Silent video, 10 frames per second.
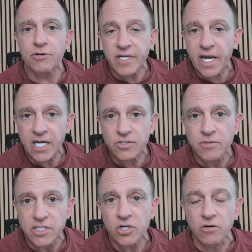tax
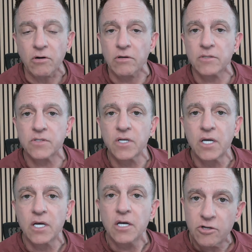returns
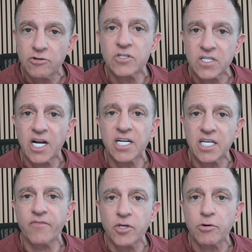they're just kind of
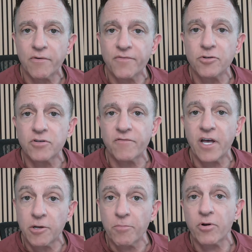giving you a future
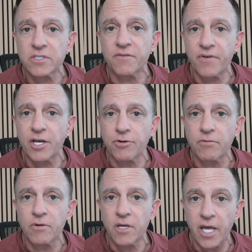value present value
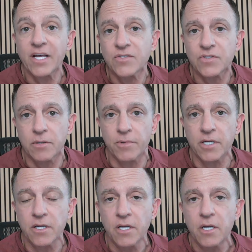estimate
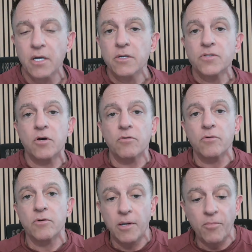so
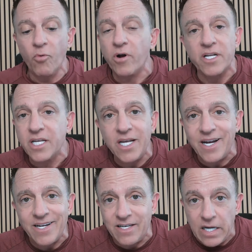number one get
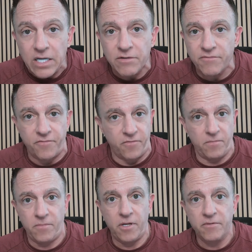it done
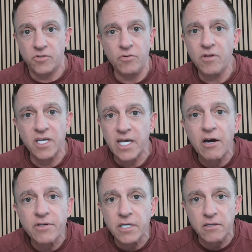do the
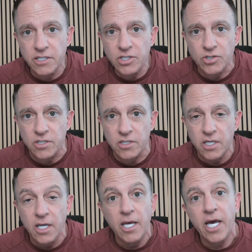calculation
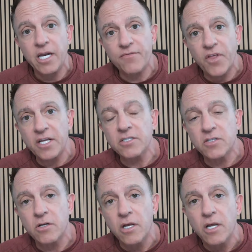and if things
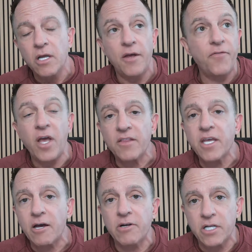if you had the
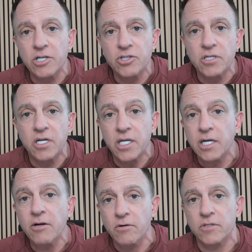calculation done a
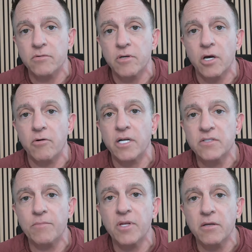year or two ago and
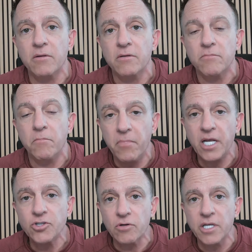something
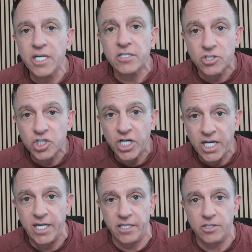major league has
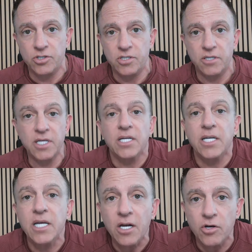changed then
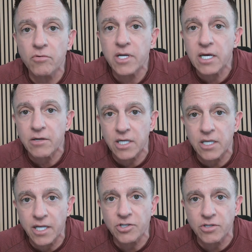get a new
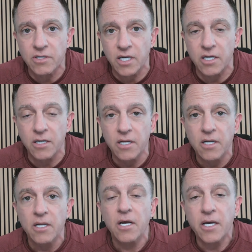calculation done
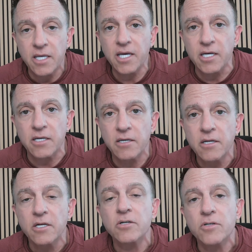again
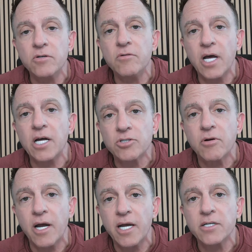do not
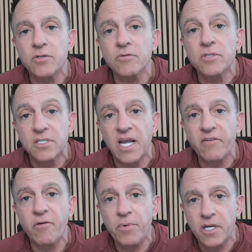try to save
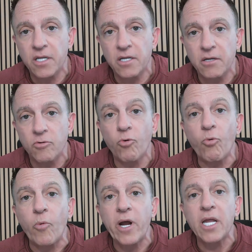a penny
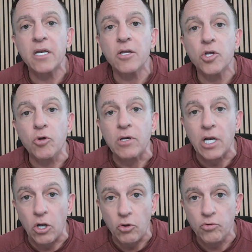when you can
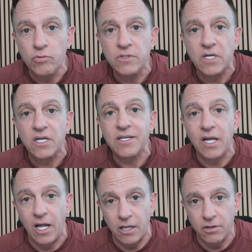lose a
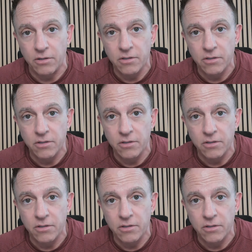dollar